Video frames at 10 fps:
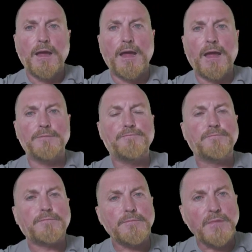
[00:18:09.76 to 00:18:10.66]

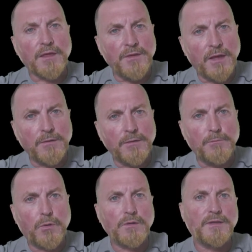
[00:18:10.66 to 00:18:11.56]
And the other
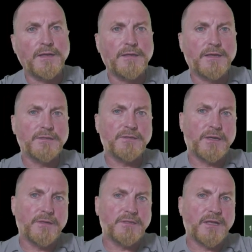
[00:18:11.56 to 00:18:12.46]
important thing to
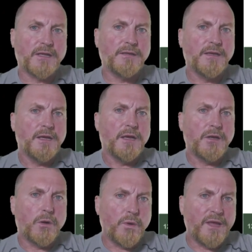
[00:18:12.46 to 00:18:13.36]
consider is that
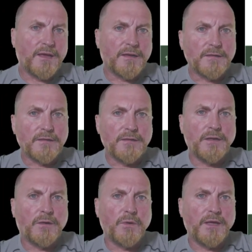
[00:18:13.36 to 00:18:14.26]
we
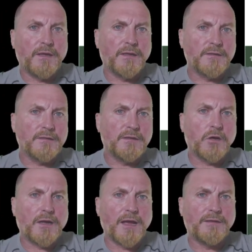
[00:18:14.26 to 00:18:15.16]
can
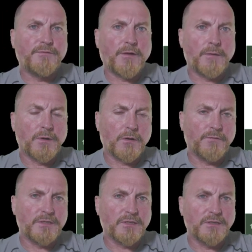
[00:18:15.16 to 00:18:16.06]
look at
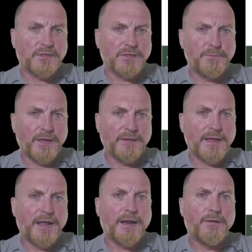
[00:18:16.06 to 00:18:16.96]
pharmacovigilance as being
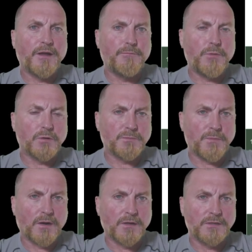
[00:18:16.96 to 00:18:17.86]
that area of
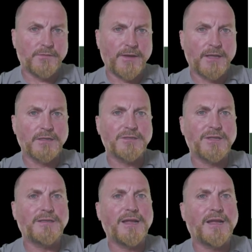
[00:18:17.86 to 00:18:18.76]
post-market surveillance
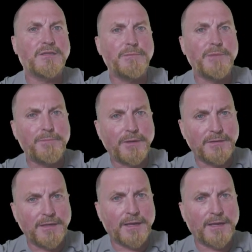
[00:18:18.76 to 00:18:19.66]
that tends to be
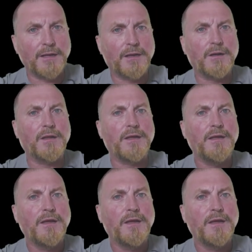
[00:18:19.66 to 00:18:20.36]
particularly